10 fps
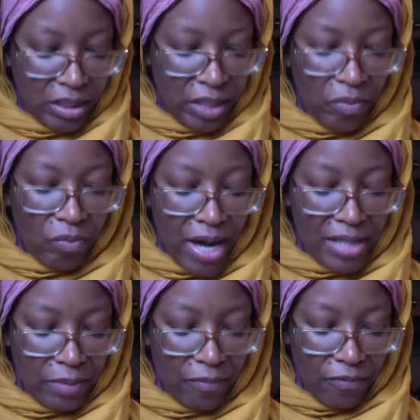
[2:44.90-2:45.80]
they will
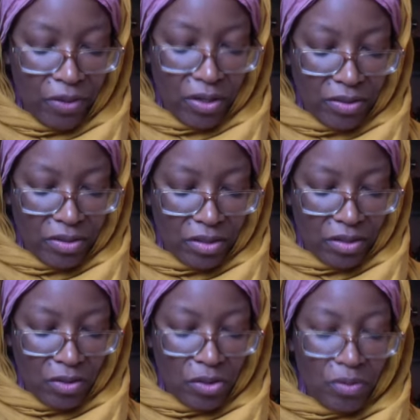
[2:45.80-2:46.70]
rise up first.
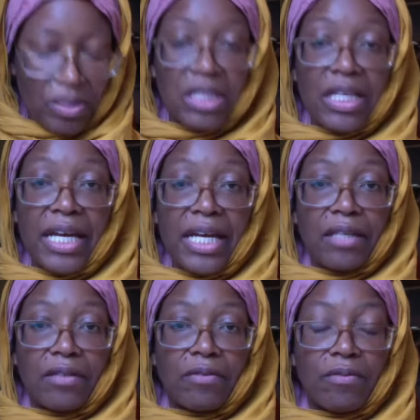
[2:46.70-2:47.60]
Those who are
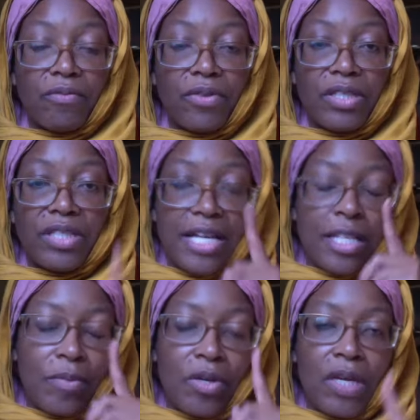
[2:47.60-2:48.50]
slain for the
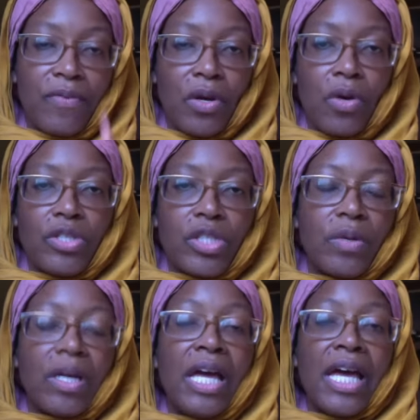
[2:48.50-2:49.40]
testimony of
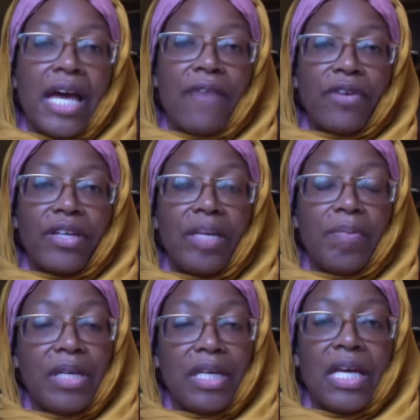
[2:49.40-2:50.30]
Yehoshua and for
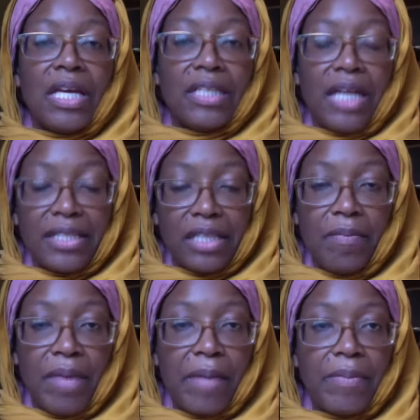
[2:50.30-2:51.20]
keeping Yah's
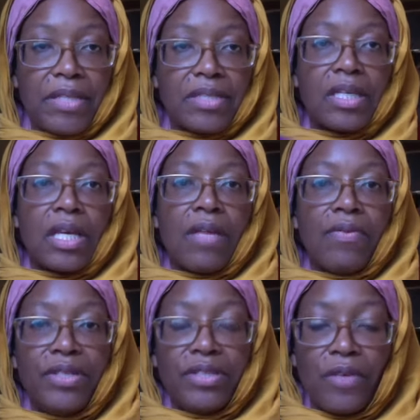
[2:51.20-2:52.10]
commandments.
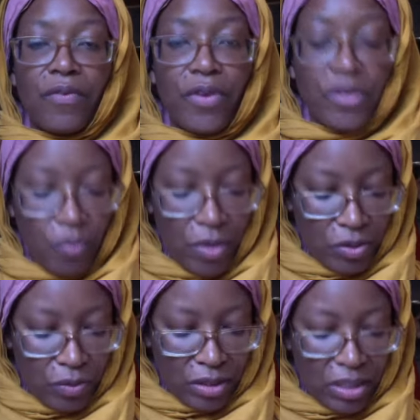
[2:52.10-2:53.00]
These are the first ones
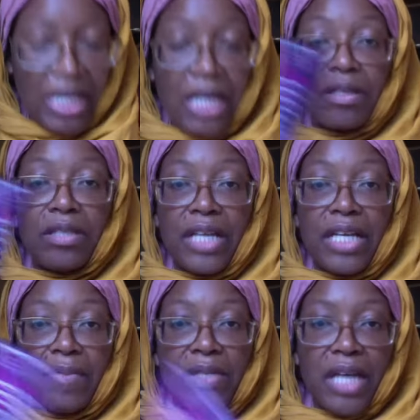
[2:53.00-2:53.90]
who are slain. The dead
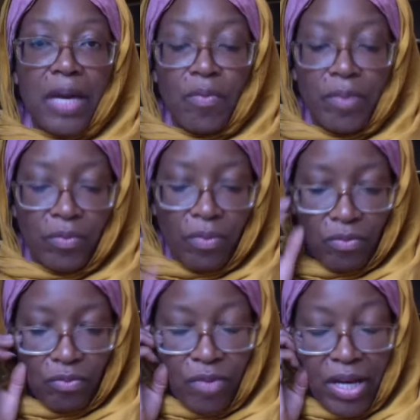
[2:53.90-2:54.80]
and Messiah will be
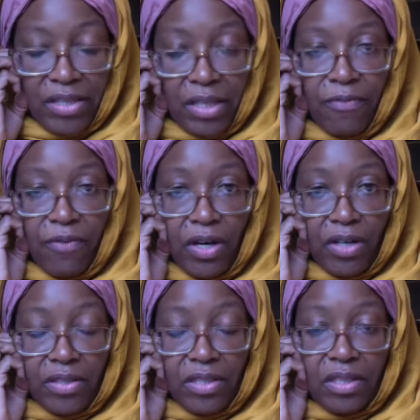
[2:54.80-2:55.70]
raised up
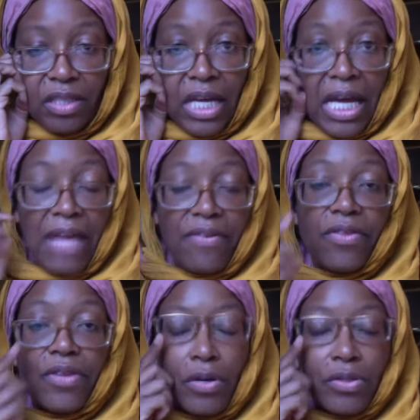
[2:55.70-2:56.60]
first. And
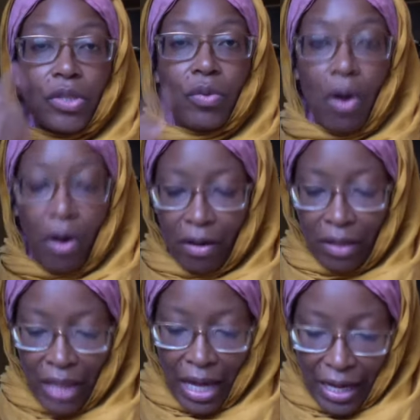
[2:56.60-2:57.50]
then those who are
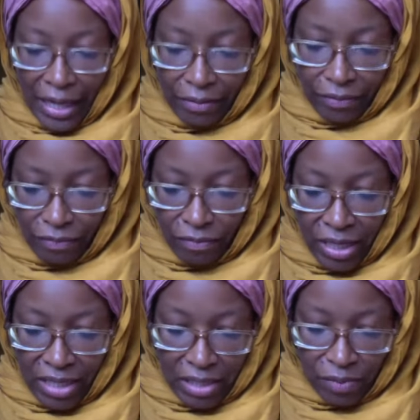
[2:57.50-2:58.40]
alive,
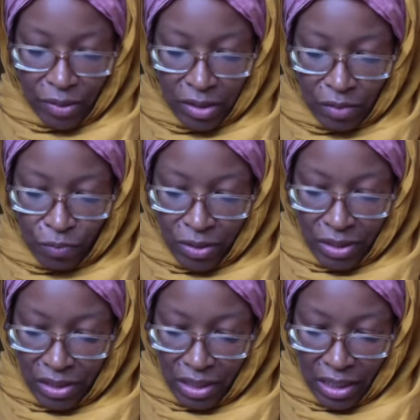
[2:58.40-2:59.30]
okay, that's what we
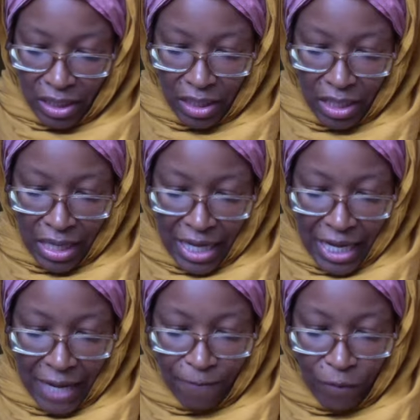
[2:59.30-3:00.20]
see
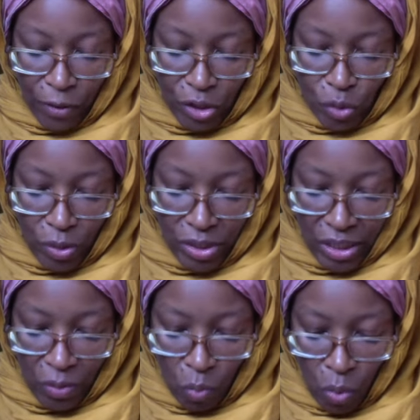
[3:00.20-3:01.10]
in verse
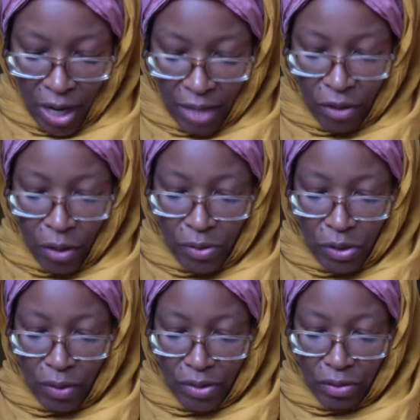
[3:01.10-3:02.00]
21. Those
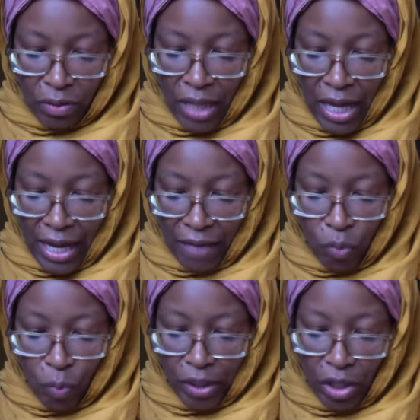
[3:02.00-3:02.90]
who are still alive
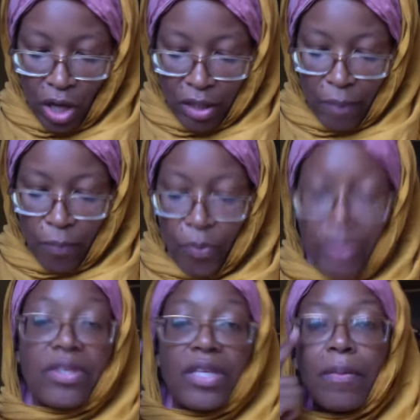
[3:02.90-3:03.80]
will be caught up
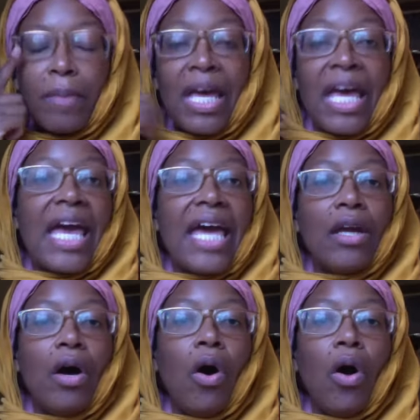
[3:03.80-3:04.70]
with them and
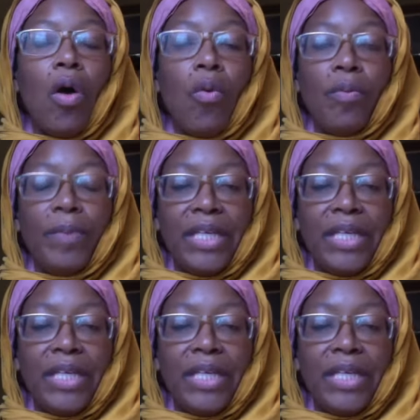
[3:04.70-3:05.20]
all will be